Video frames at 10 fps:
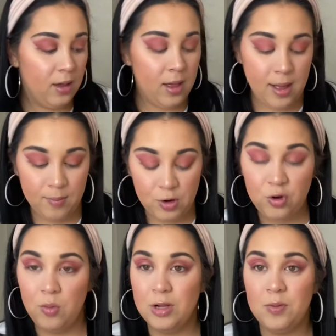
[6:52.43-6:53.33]
Usually
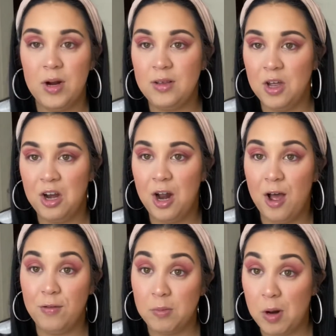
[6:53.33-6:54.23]
one spray is good
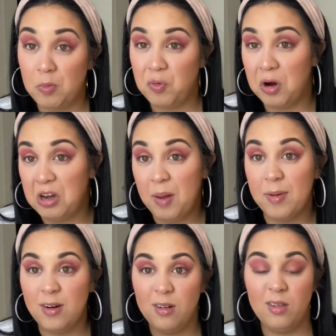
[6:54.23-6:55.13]
enough. Sometimes you want to dampen
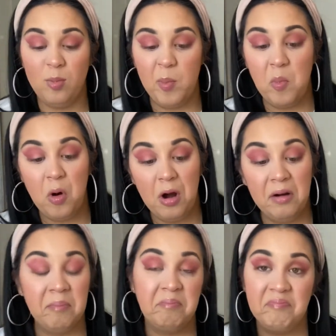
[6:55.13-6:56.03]
it a little bit more.
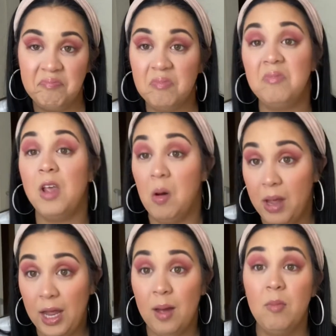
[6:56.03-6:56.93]
Go
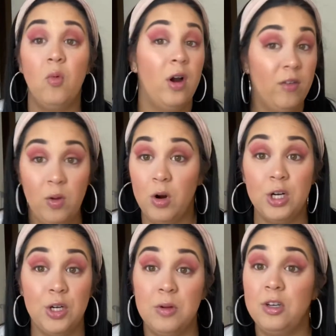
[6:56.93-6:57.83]
ham, whatever you want to
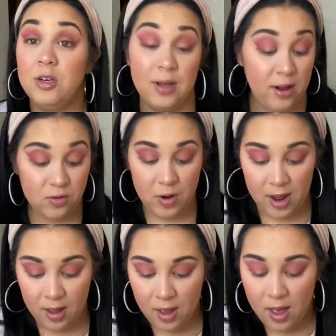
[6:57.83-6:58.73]
do, it's your setting spray.
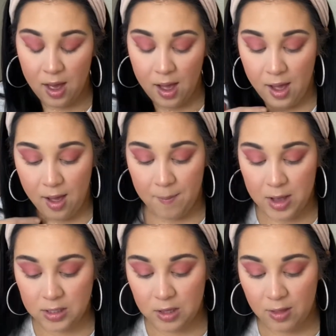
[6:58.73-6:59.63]

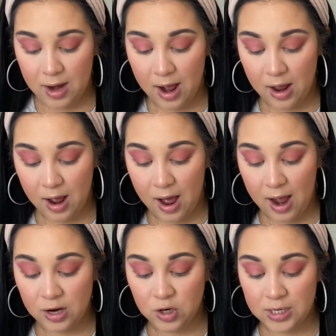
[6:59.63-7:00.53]
So then
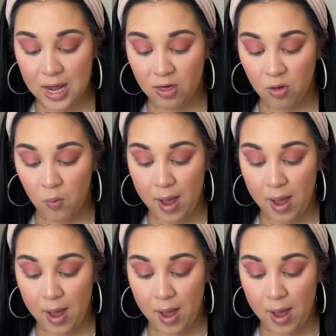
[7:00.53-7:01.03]
I just take the wet